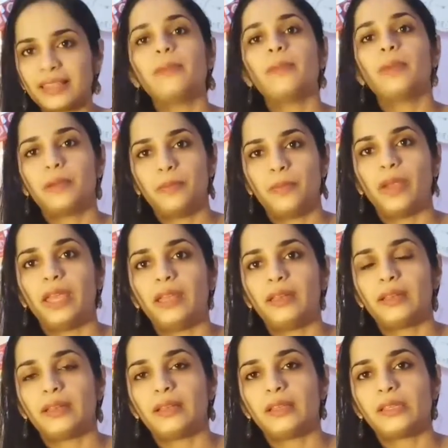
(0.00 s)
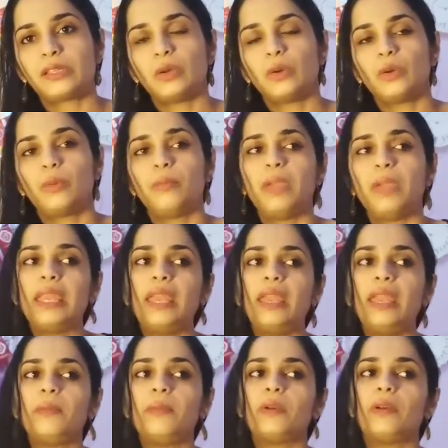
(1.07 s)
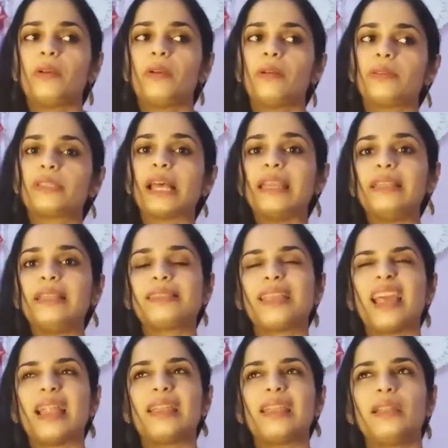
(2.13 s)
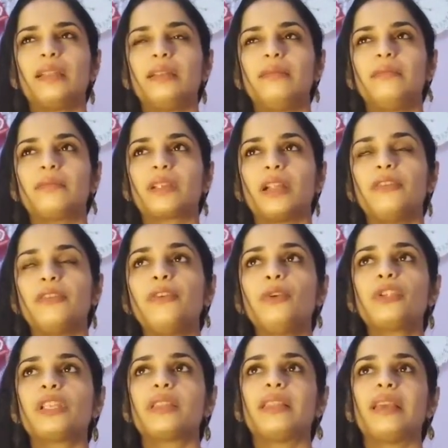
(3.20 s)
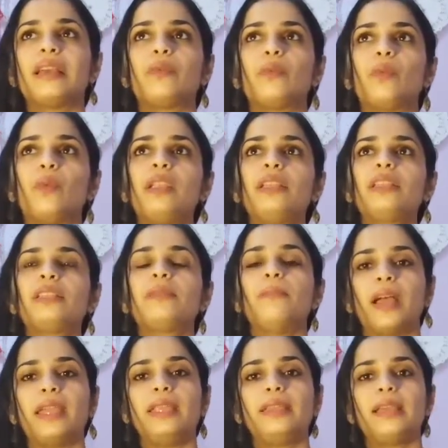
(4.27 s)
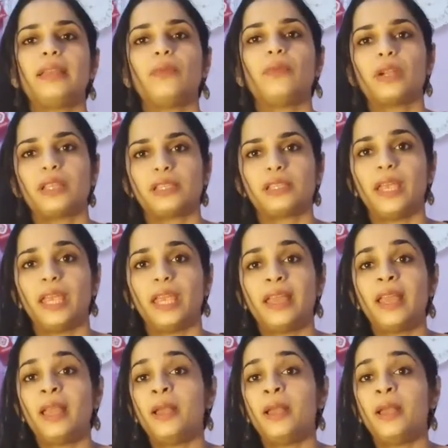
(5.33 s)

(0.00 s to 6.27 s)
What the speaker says: but brain. So many scientists had a confusion that what is mind and what is brain.